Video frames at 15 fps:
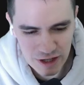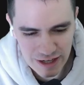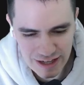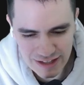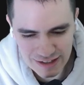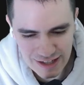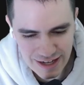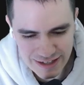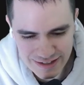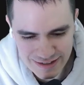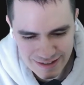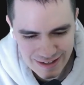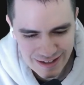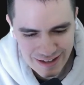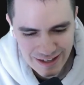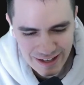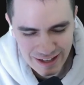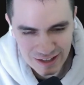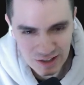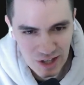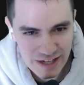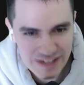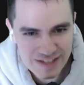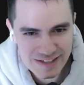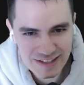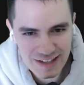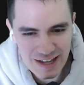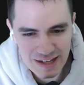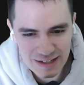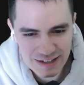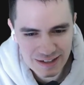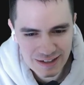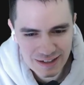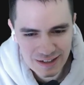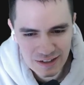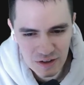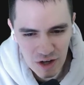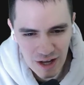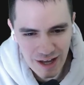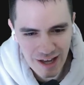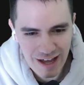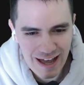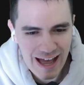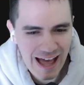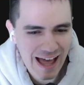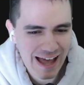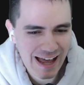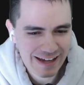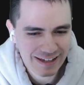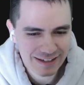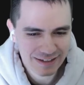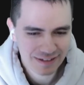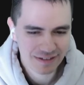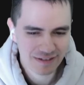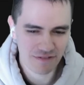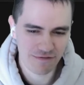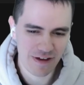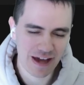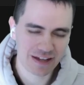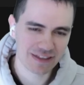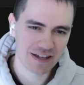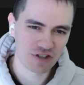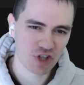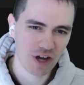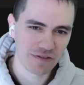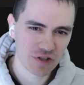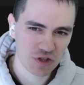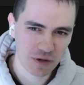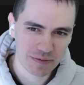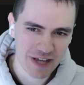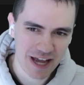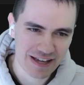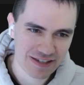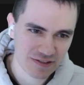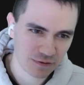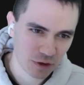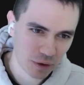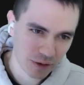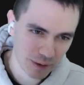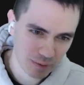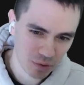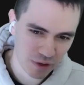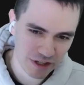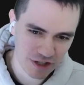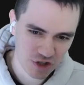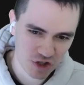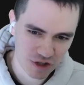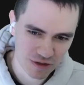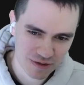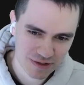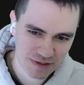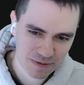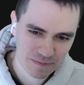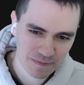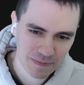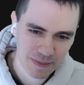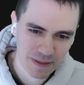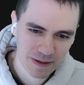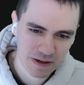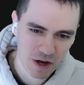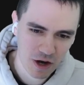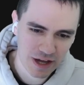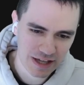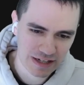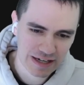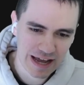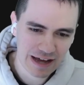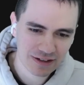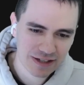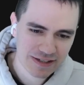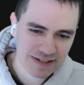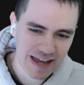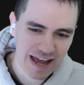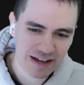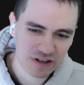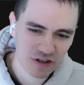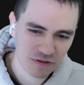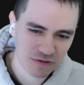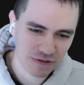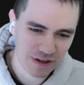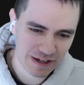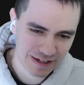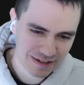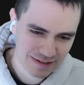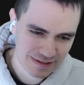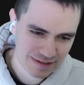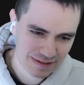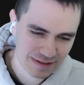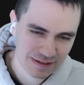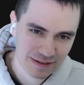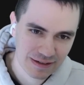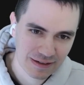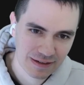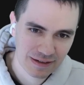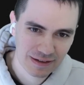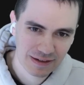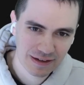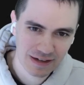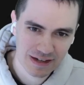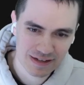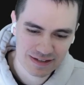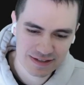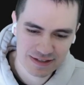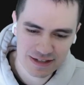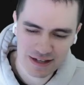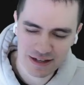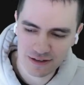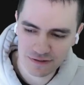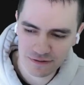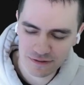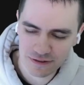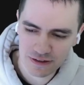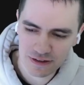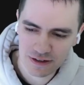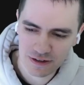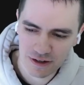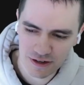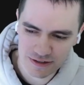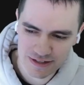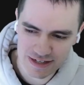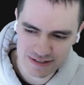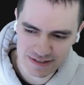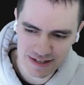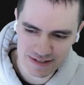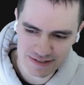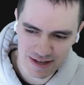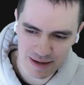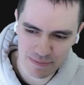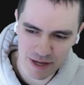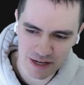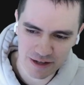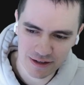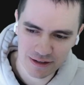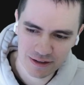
it likes to hide the fact that JavaScript has floating point issues. Okay, now let's add your fix and see if our test case got better.